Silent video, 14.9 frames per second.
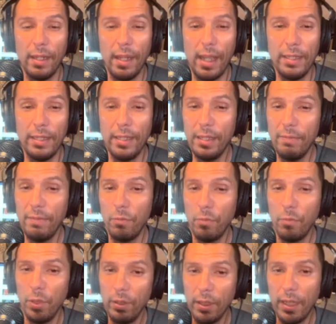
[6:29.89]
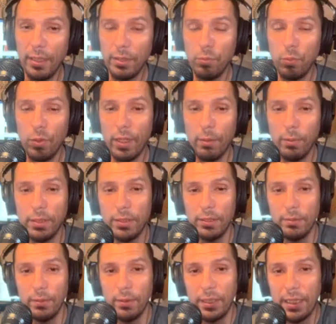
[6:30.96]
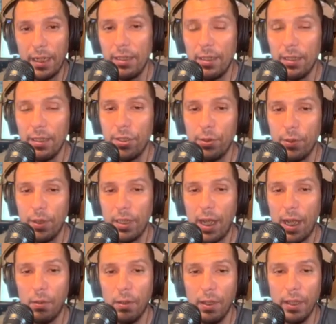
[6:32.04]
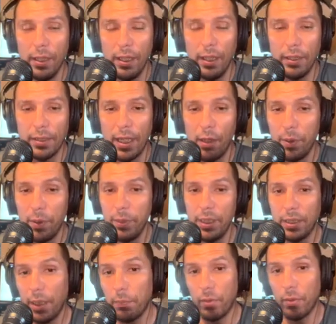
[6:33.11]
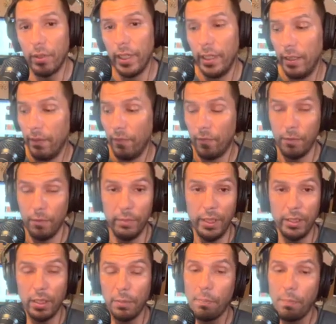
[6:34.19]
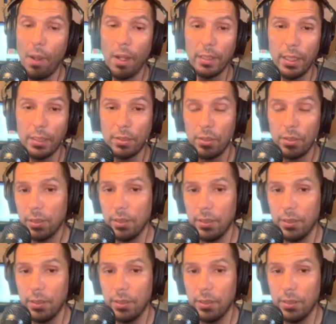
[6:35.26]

I didn't even realize what I was getting into and how it's helping me separate from these other podcasters.